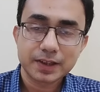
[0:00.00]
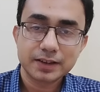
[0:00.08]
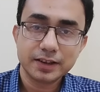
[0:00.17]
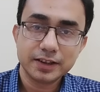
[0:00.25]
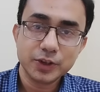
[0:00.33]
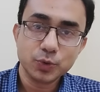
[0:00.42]

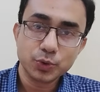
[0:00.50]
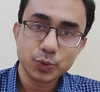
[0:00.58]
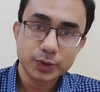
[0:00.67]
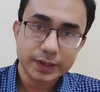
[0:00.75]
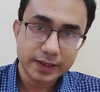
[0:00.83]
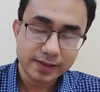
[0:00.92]
that they don't
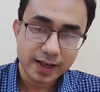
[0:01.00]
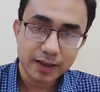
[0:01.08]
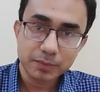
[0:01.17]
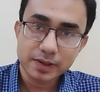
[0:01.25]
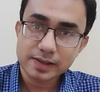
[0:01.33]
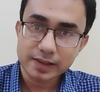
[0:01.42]
do their
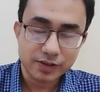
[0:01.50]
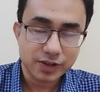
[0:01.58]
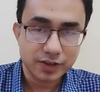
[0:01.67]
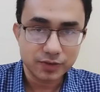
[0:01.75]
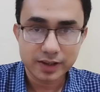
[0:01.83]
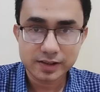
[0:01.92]
assignments,
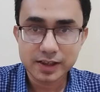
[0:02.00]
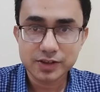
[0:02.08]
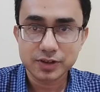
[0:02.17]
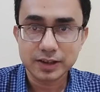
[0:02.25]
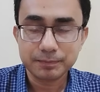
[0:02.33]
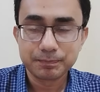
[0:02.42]
etc.,
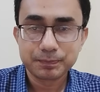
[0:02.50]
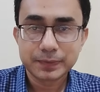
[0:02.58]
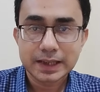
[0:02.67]
etc.